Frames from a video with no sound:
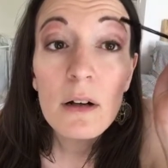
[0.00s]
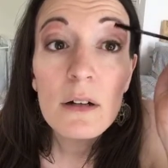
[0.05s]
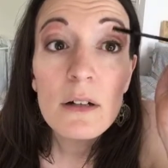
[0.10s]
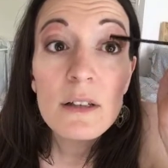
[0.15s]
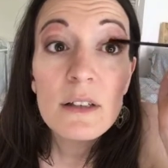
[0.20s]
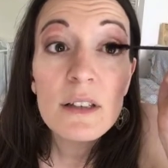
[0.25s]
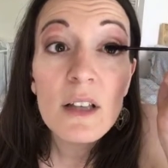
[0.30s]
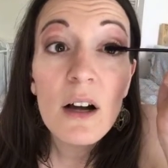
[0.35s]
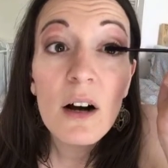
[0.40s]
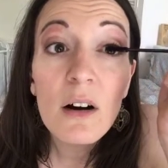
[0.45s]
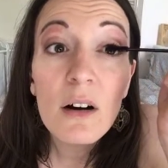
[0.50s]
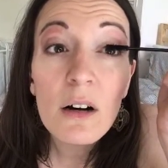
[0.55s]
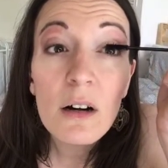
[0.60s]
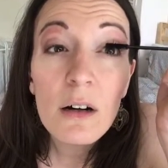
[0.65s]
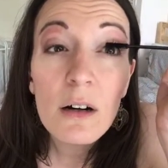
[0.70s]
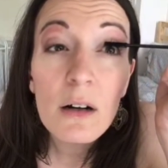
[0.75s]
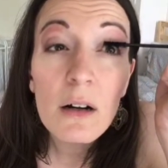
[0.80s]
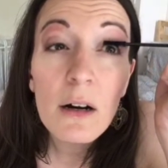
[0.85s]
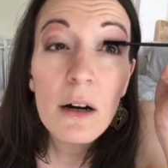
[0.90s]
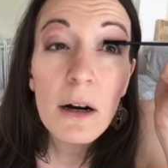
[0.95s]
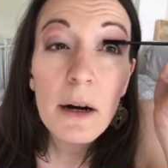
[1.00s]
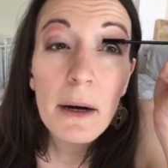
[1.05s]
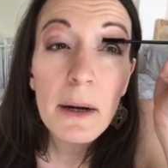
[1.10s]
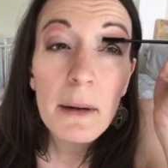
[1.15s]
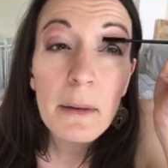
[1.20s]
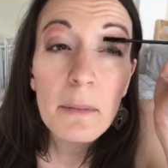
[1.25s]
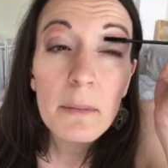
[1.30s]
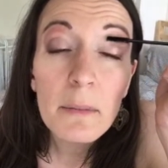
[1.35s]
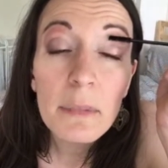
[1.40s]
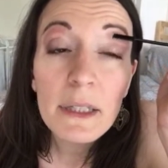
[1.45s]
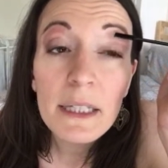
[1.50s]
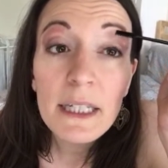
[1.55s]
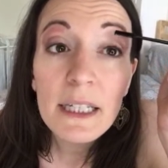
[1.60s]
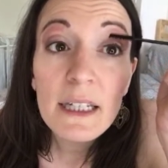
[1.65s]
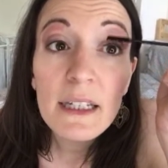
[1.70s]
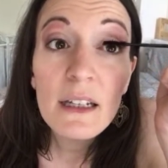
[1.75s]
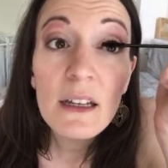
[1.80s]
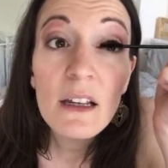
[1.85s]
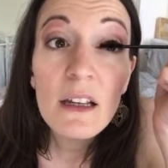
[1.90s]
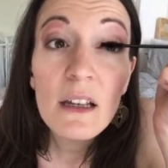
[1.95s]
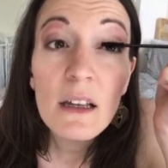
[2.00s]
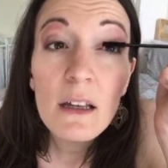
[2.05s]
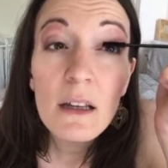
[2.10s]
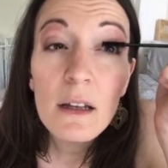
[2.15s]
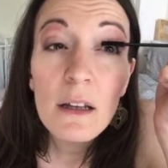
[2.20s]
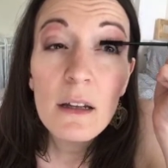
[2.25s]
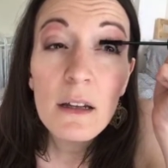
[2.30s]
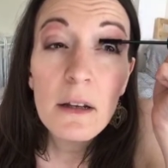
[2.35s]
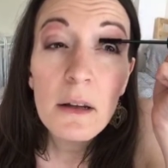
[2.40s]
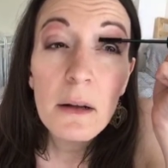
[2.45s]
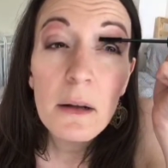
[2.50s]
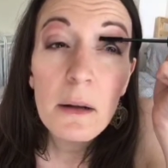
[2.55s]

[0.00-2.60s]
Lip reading: So I'm blinking in